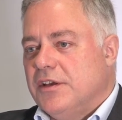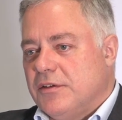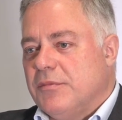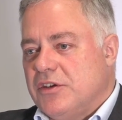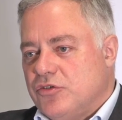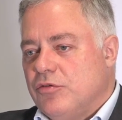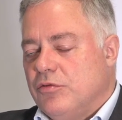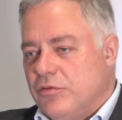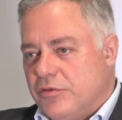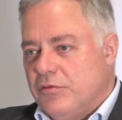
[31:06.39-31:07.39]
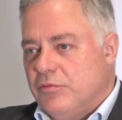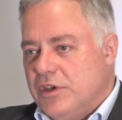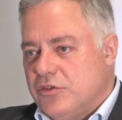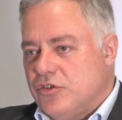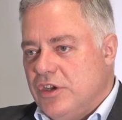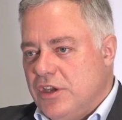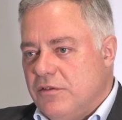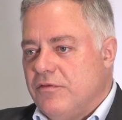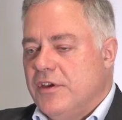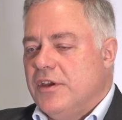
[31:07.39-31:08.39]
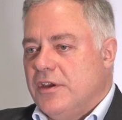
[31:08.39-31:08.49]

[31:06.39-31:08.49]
to make sure that we achieve